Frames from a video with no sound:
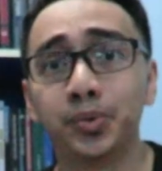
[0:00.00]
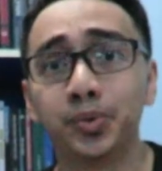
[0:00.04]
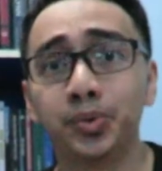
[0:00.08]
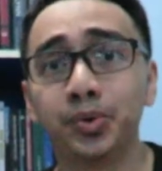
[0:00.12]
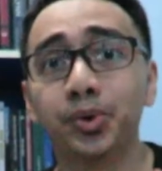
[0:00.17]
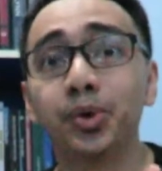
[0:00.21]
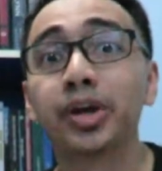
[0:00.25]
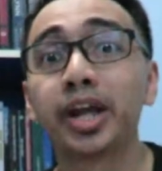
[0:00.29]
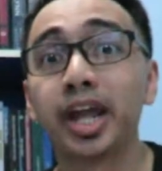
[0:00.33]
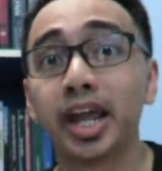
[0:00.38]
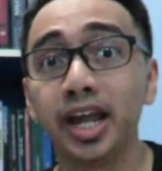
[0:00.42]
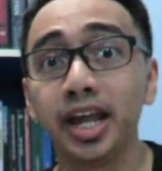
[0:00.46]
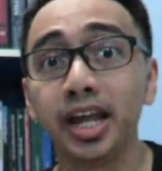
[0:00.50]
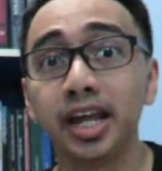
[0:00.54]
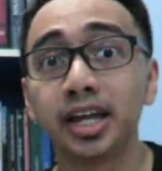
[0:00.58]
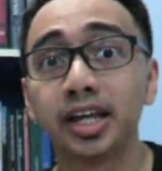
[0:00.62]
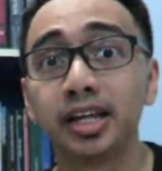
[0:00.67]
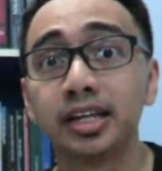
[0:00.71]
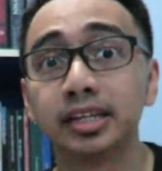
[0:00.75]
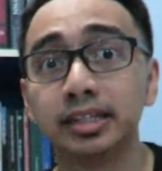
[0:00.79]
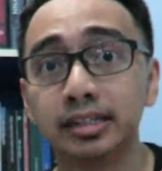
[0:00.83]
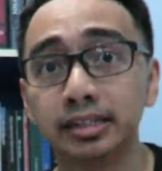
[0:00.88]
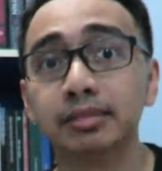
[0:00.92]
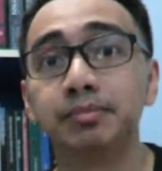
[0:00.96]
okay?
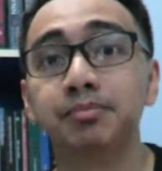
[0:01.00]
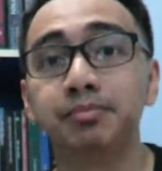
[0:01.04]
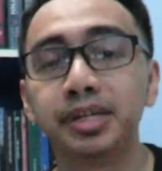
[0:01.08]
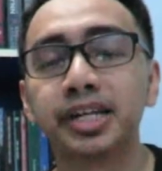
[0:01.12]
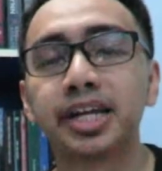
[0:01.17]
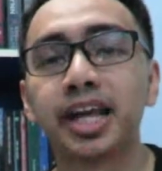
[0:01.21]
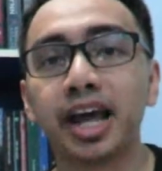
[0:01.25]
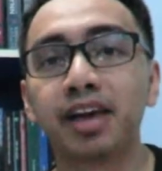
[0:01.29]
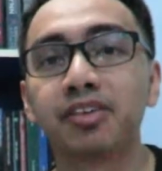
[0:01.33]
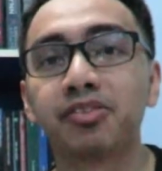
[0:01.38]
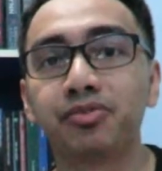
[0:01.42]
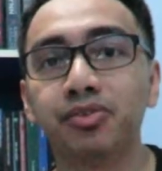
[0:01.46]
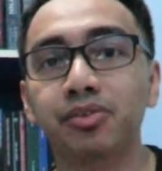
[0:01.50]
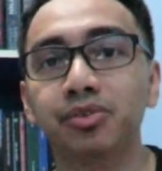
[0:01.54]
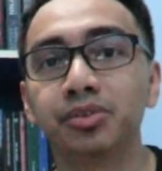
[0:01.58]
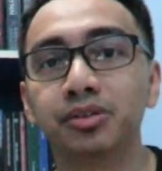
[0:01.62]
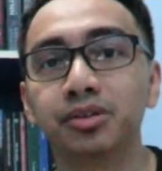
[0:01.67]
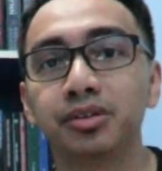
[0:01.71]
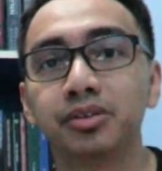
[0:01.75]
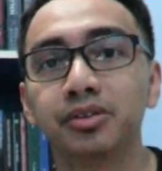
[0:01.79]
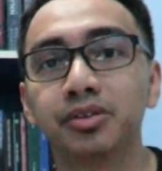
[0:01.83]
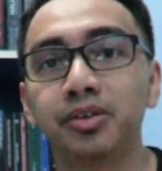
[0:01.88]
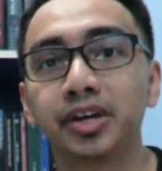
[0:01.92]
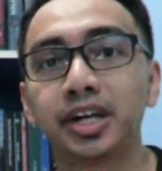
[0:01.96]
Be careful,
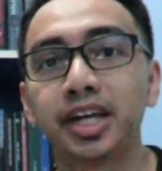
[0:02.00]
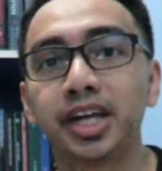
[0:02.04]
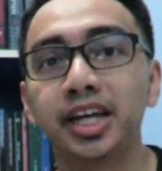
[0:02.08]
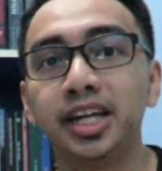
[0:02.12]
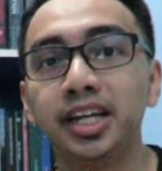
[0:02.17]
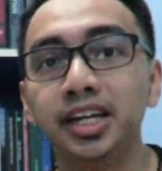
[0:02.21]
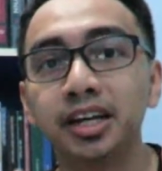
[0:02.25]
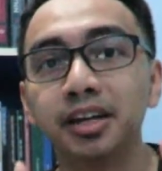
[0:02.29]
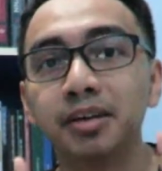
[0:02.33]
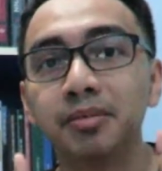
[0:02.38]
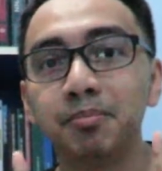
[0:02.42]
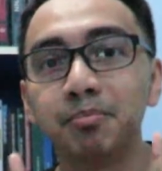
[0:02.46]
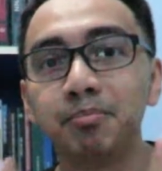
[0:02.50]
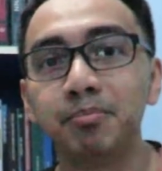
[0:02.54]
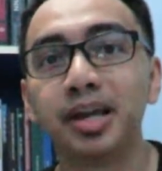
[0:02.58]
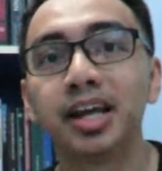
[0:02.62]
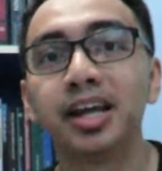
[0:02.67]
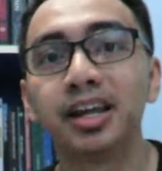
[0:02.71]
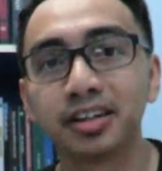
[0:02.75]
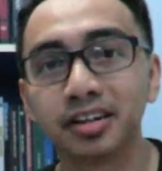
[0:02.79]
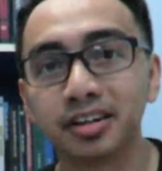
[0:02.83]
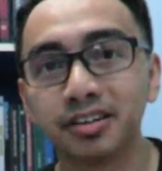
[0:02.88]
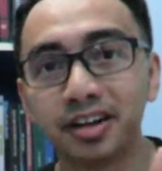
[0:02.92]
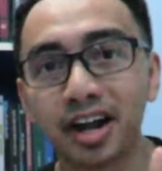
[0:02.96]
okay?
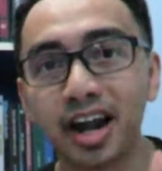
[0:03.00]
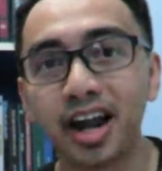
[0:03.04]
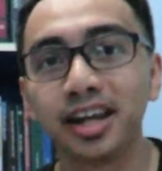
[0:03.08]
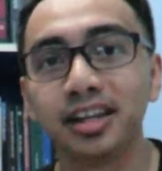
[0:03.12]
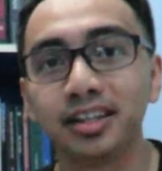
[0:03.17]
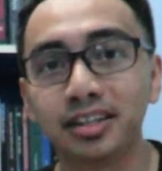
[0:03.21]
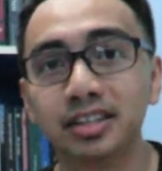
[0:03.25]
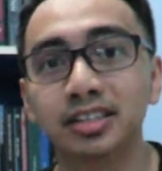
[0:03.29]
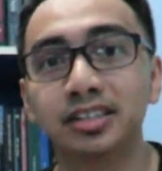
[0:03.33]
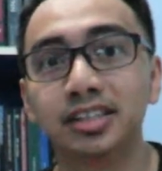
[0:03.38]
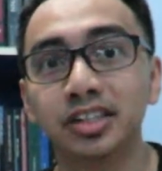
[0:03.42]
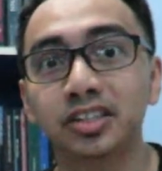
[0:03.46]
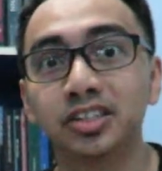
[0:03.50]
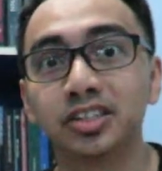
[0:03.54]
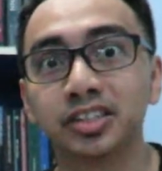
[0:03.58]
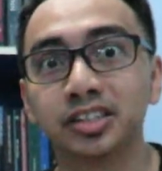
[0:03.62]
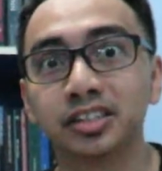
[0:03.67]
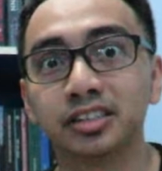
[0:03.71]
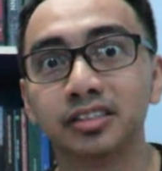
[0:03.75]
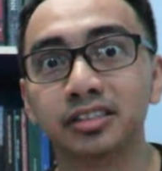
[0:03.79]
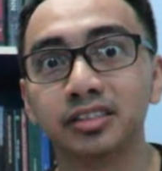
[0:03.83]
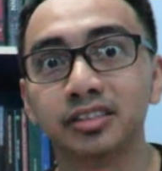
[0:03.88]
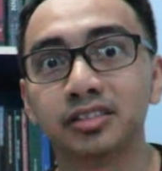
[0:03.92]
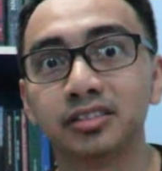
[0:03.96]
Make the right
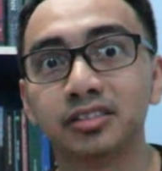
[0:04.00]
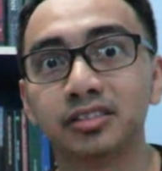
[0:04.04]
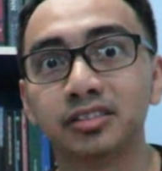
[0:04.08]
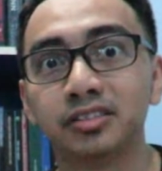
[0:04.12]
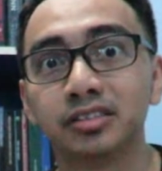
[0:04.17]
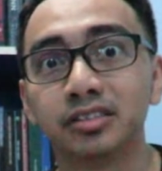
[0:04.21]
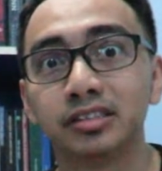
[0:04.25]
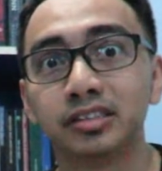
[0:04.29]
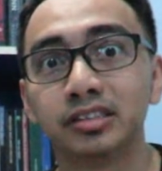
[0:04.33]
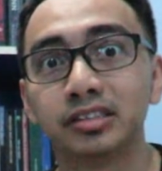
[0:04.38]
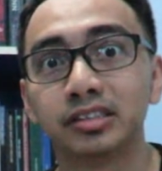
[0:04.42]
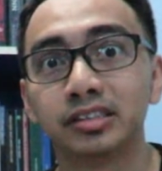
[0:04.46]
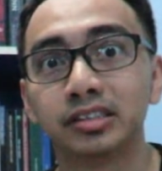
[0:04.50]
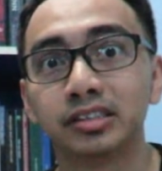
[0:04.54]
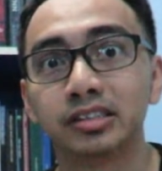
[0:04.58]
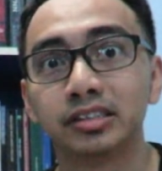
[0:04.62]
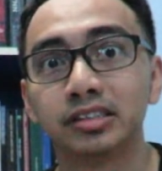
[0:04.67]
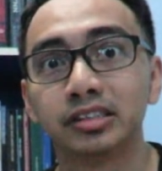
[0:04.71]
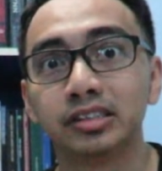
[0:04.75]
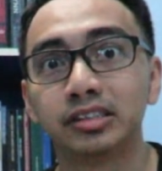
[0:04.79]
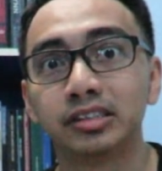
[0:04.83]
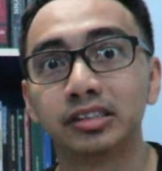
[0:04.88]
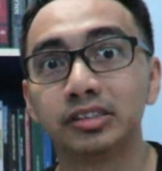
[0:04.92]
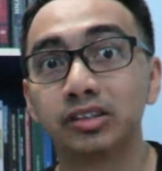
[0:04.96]
decision,
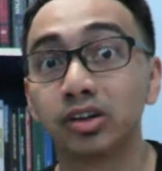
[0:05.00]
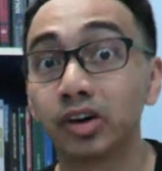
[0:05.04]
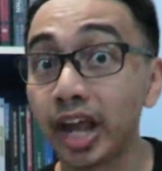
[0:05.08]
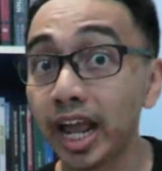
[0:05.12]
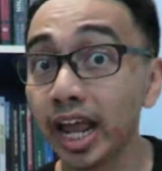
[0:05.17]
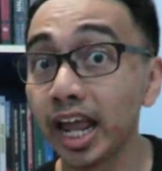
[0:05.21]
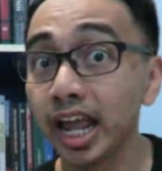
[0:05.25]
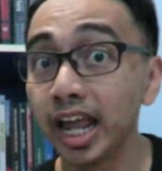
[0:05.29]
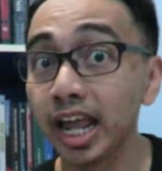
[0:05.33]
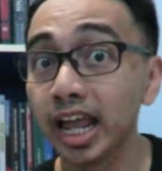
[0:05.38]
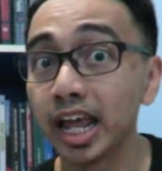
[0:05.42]
okay?